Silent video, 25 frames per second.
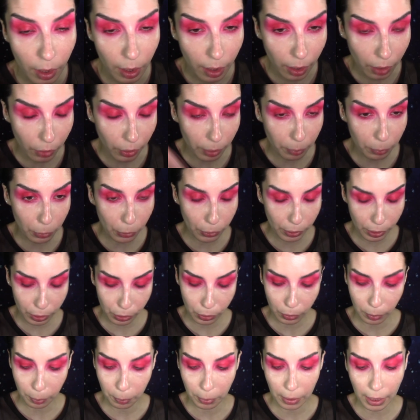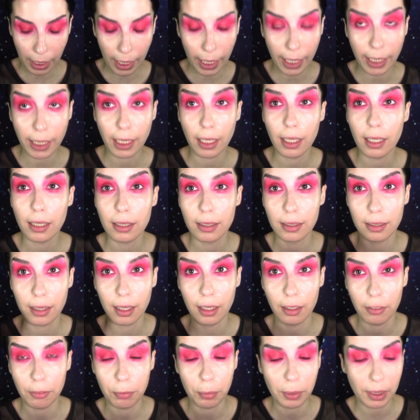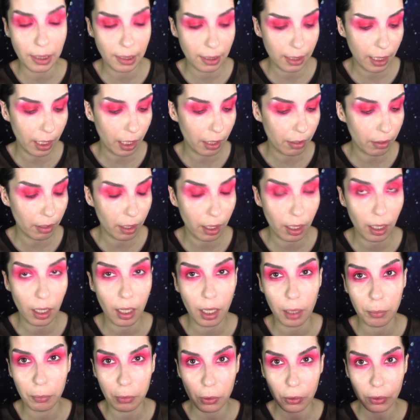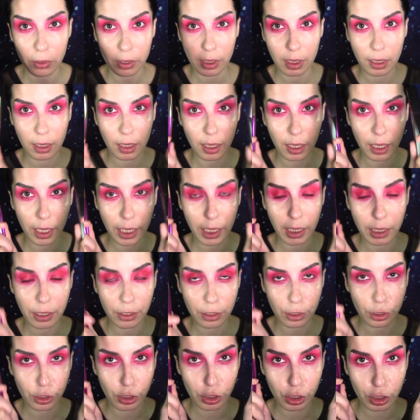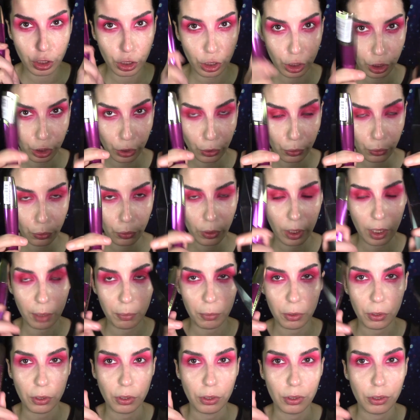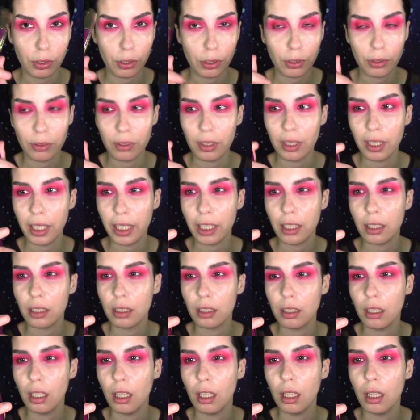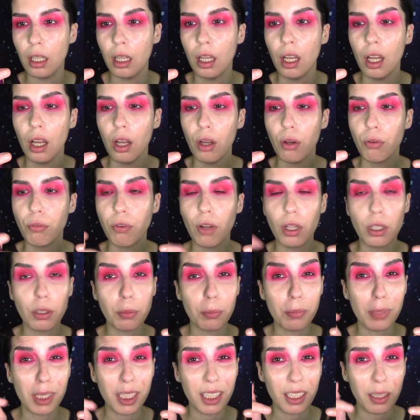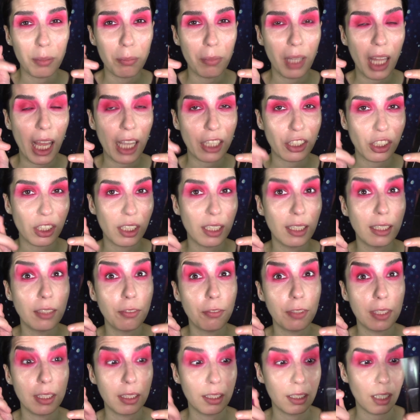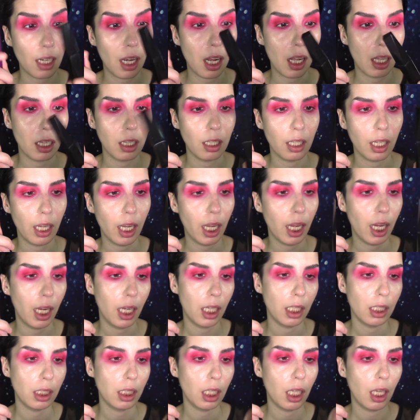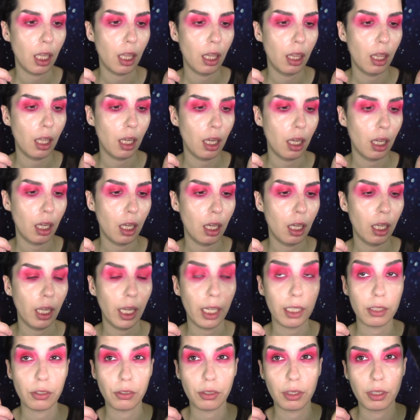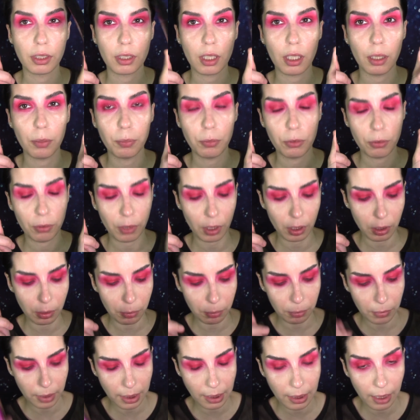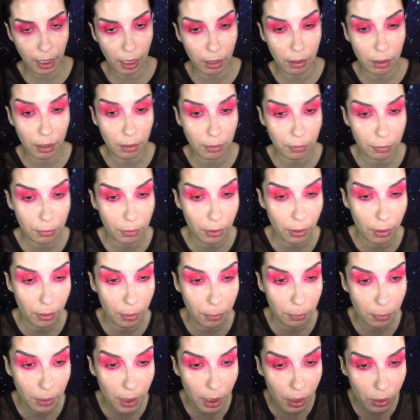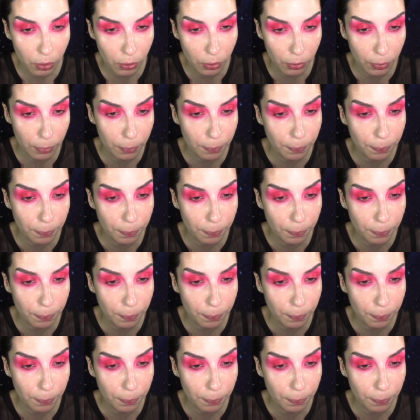and I'm going to apply a ton of mascara. I'm going to layer two. I'm going to layer the Volume Millium Lashes Fatale and the Extra Sculpt Volume Mascara from Kiko.